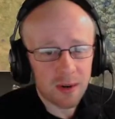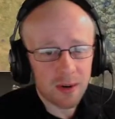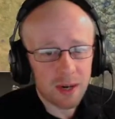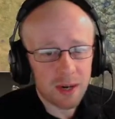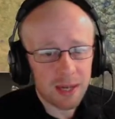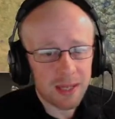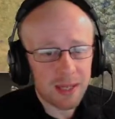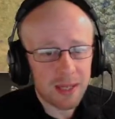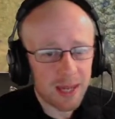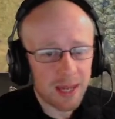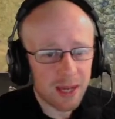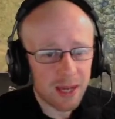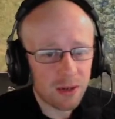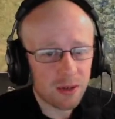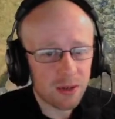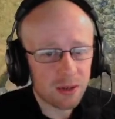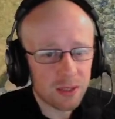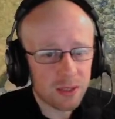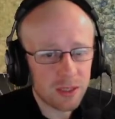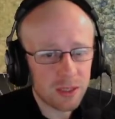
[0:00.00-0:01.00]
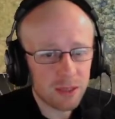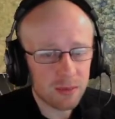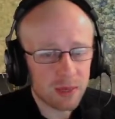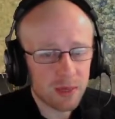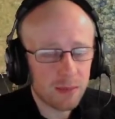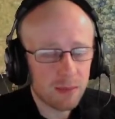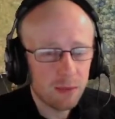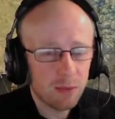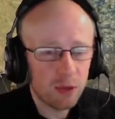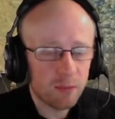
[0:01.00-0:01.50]
I cannot deal,
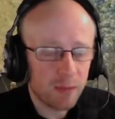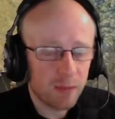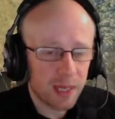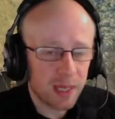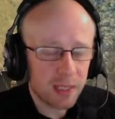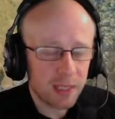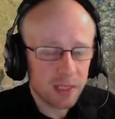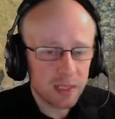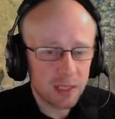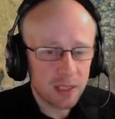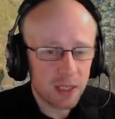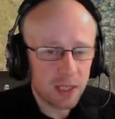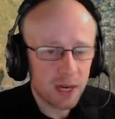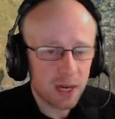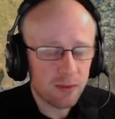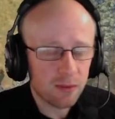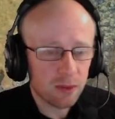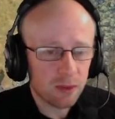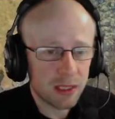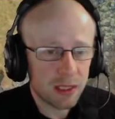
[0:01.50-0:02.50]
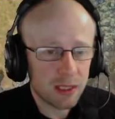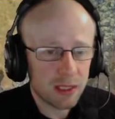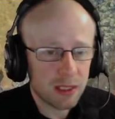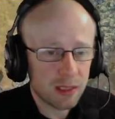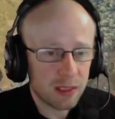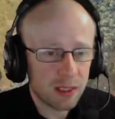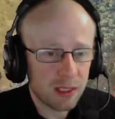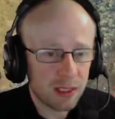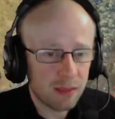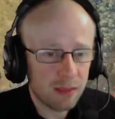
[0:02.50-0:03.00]
and I moved my general into
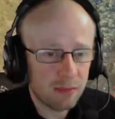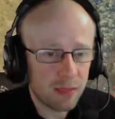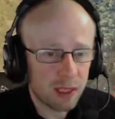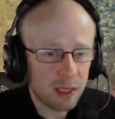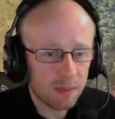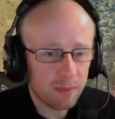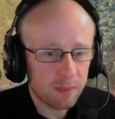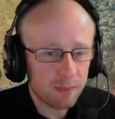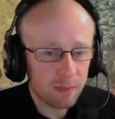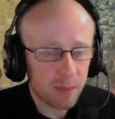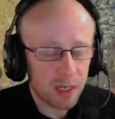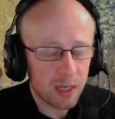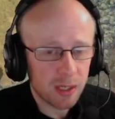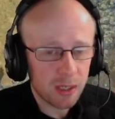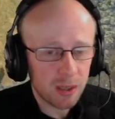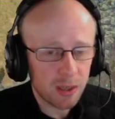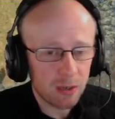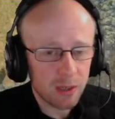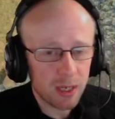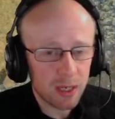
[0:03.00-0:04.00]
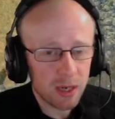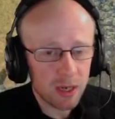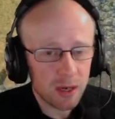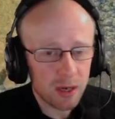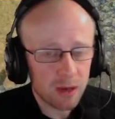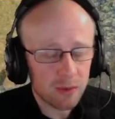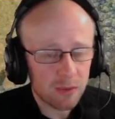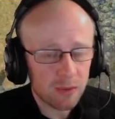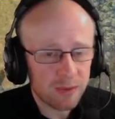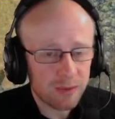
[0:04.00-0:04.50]
the middle unit
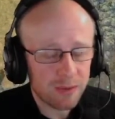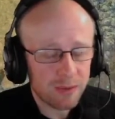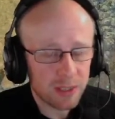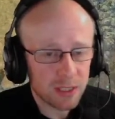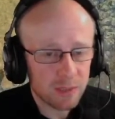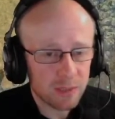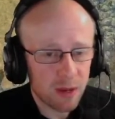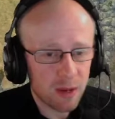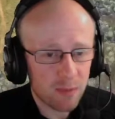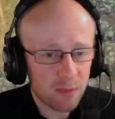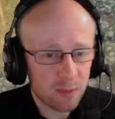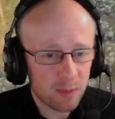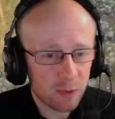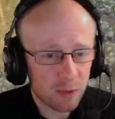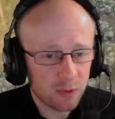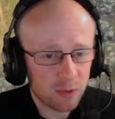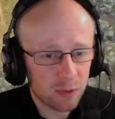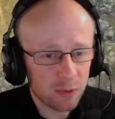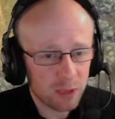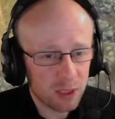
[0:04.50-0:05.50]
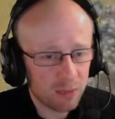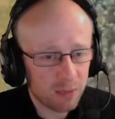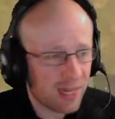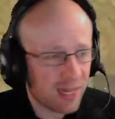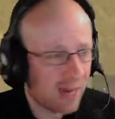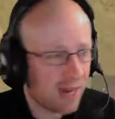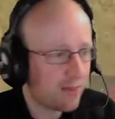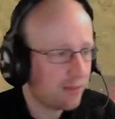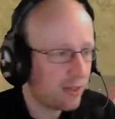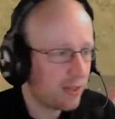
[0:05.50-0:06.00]
of African spearmen. But unfortunately, my
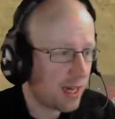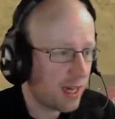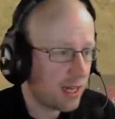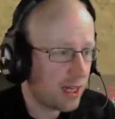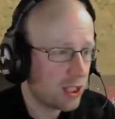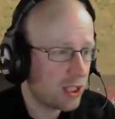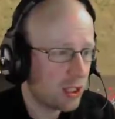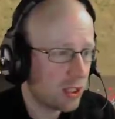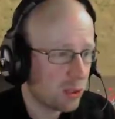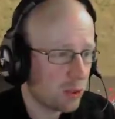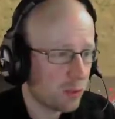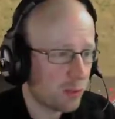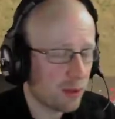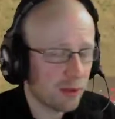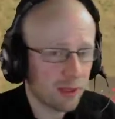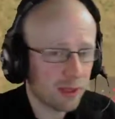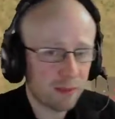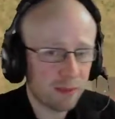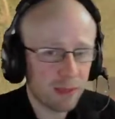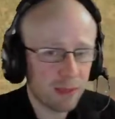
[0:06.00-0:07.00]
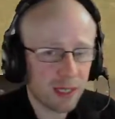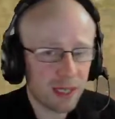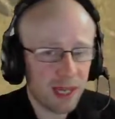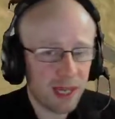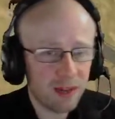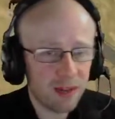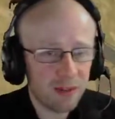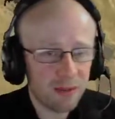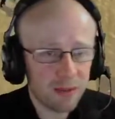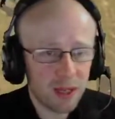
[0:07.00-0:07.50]
cavalry getting shot up on the mid
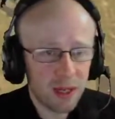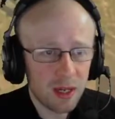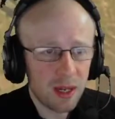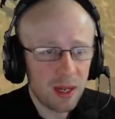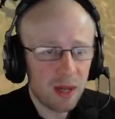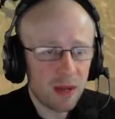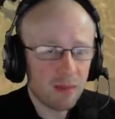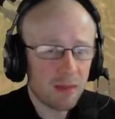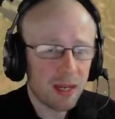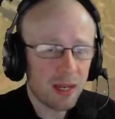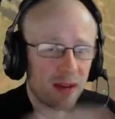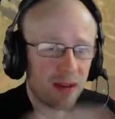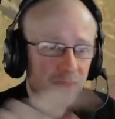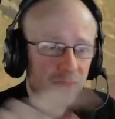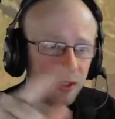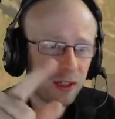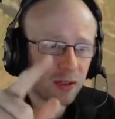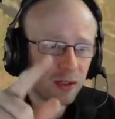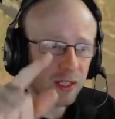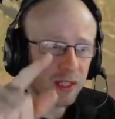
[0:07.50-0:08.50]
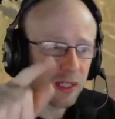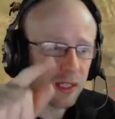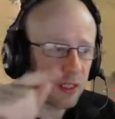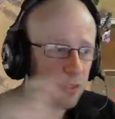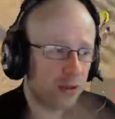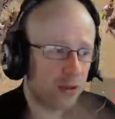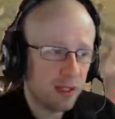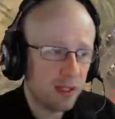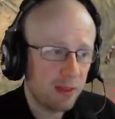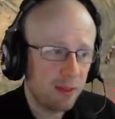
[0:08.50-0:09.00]
left, my cavalry on the
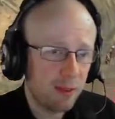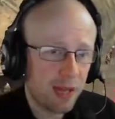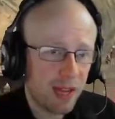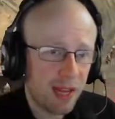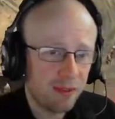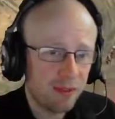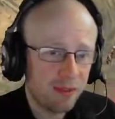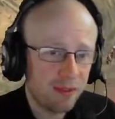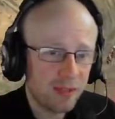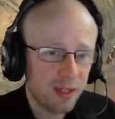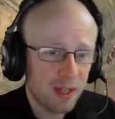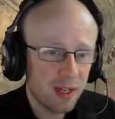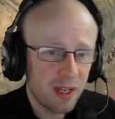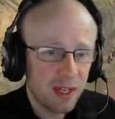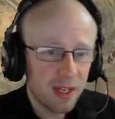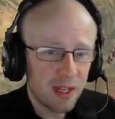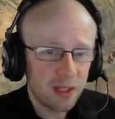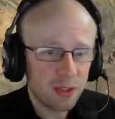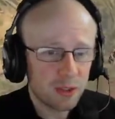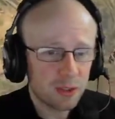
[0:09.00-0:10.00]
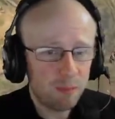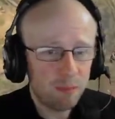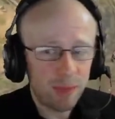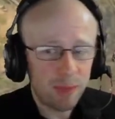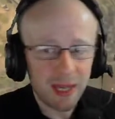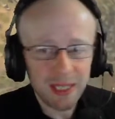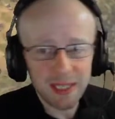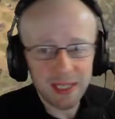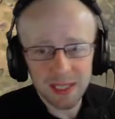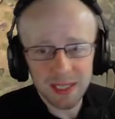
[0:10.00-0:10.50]
extreme left just
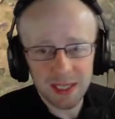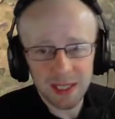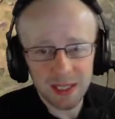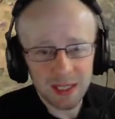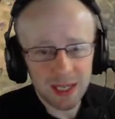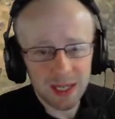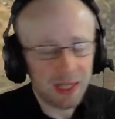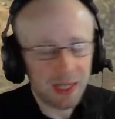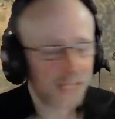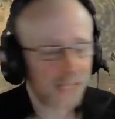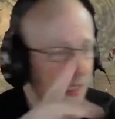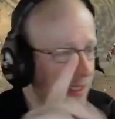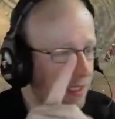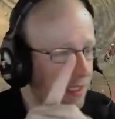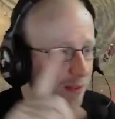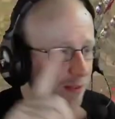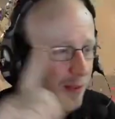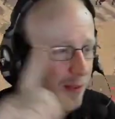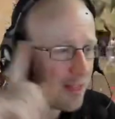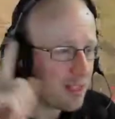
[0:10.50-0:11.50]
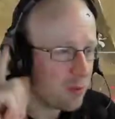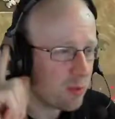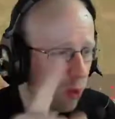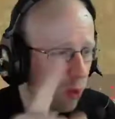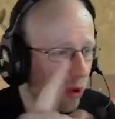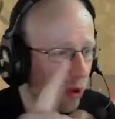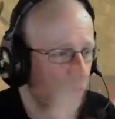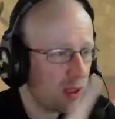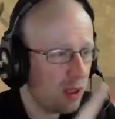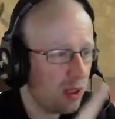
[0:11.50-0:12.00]
baiting. At least if it baits
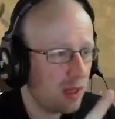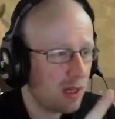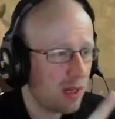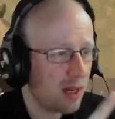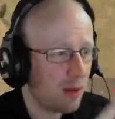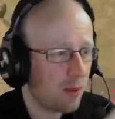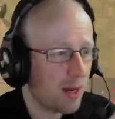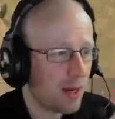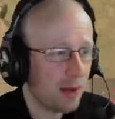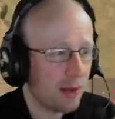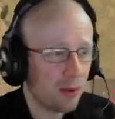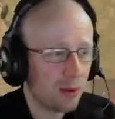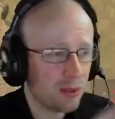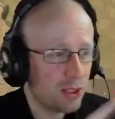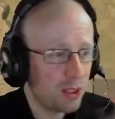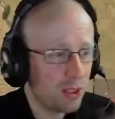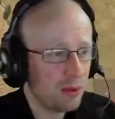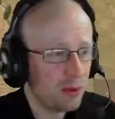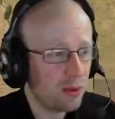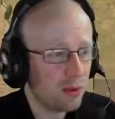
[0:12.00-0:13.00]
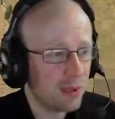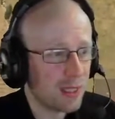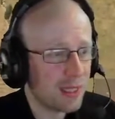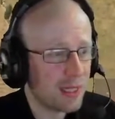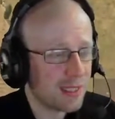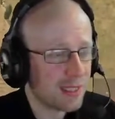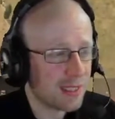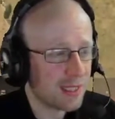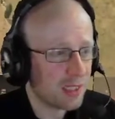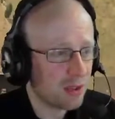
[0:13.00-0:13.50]
one unit away or 2
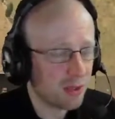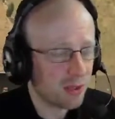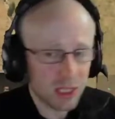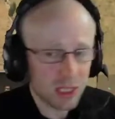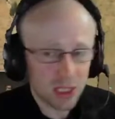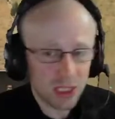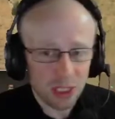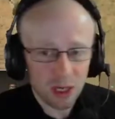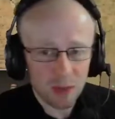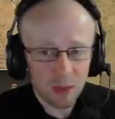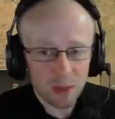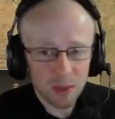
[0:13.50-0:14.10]
units, it's done its job.